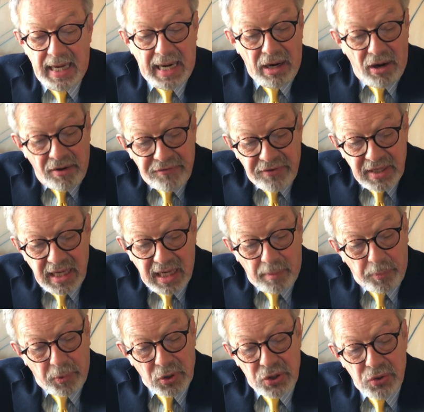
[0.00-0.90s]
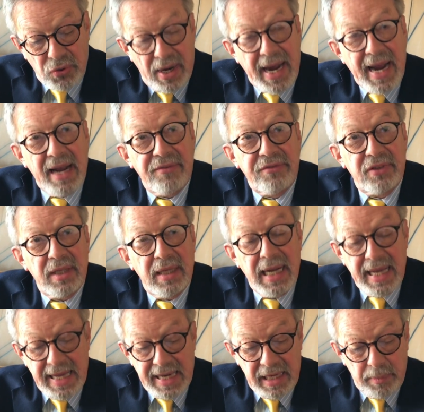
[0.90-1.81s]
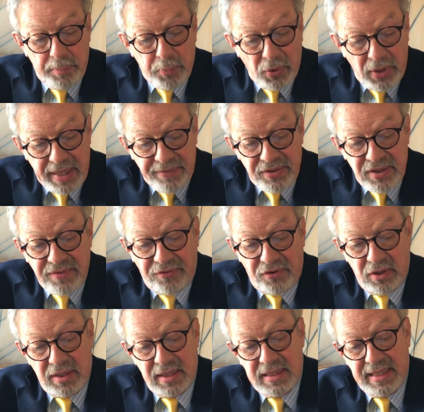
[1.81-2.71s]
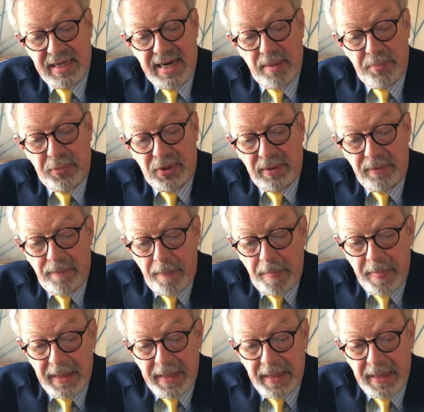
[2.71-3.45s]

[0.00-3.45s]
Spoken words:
I often help her draft and edit briefs, for example.